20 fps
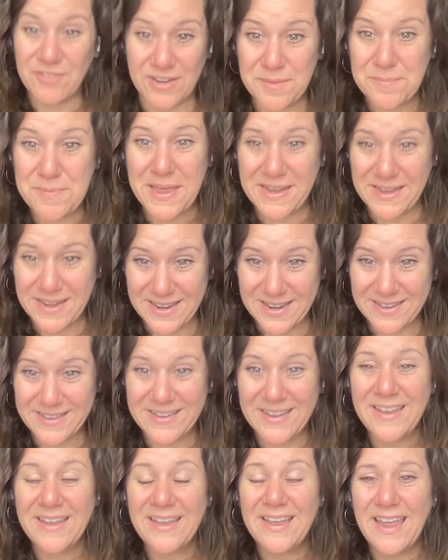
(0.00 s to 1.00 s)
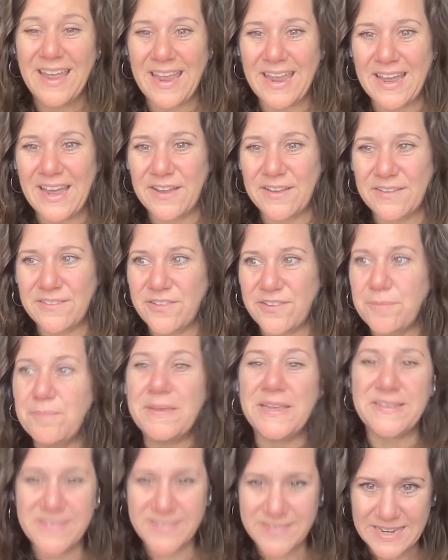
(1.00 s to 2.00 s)
an opinion and to
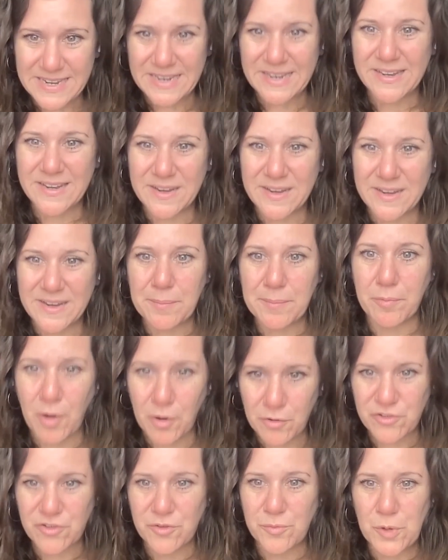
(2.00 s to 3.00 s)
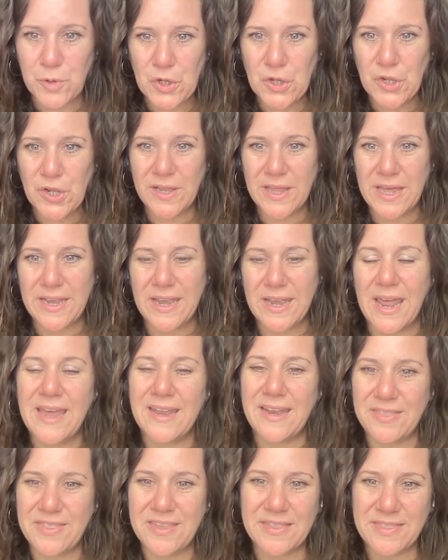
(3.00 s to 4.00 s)
be seen and be approachable.
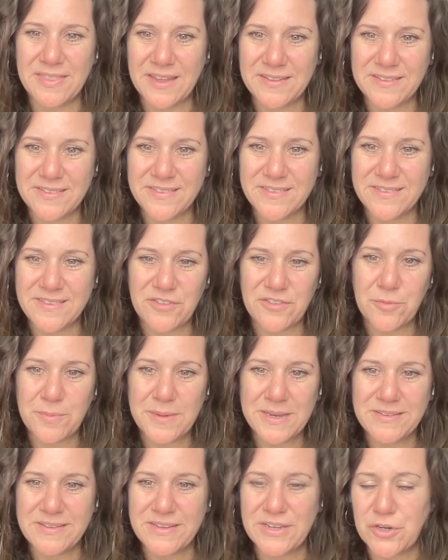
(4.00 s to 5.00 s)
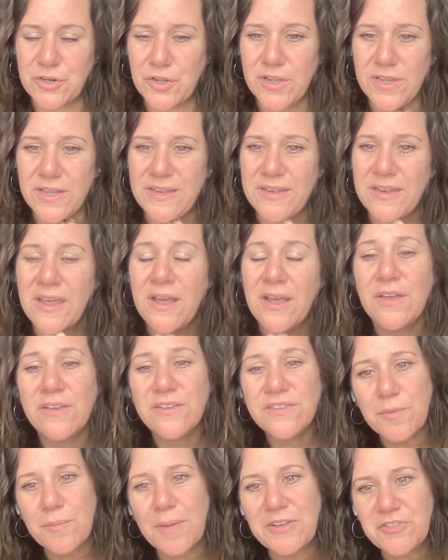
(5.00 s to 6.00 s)
And I think that's such a big deal. And
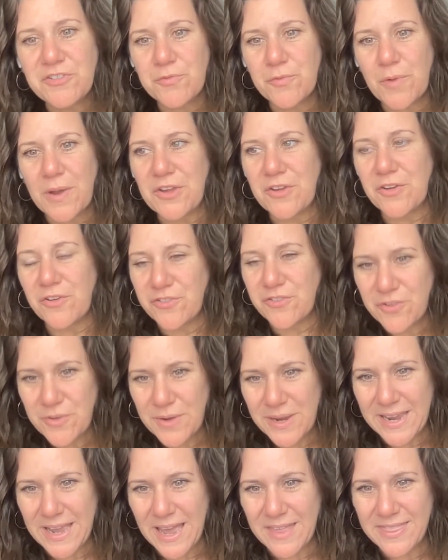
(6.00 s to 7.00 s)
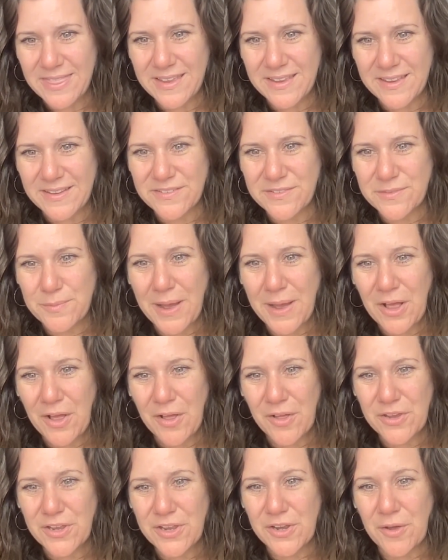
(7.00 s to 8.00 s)
so much of what you're doing, I think, as
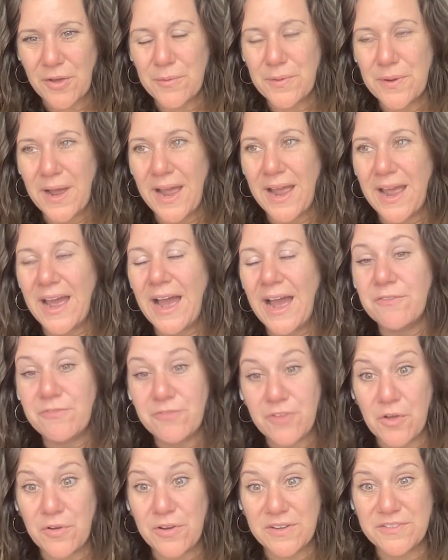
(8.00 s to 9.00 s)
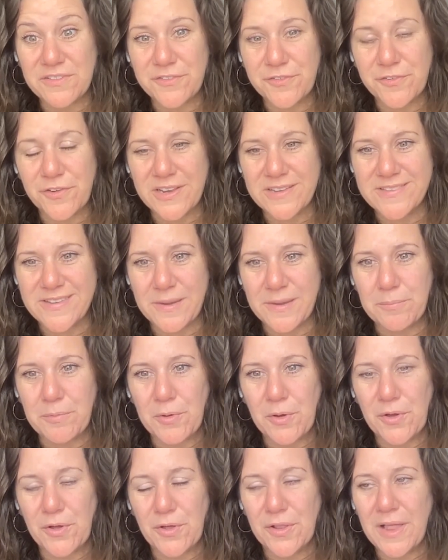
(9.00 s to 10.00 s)
well, I've noticed, for
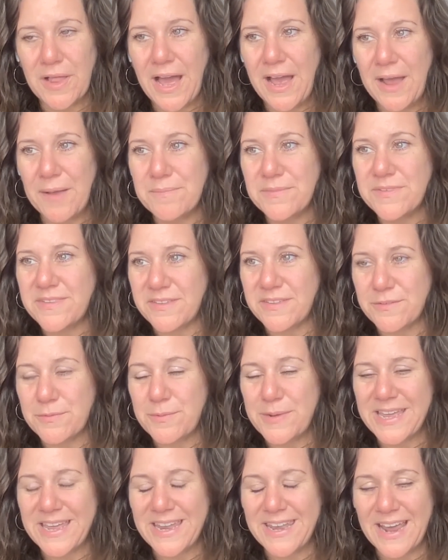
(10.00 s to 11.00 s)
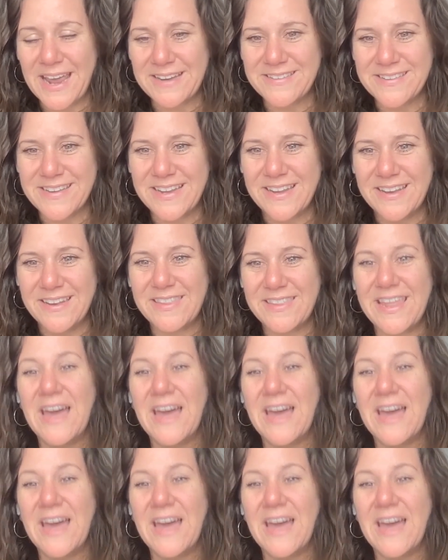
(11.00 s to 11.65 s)
example, since we connected,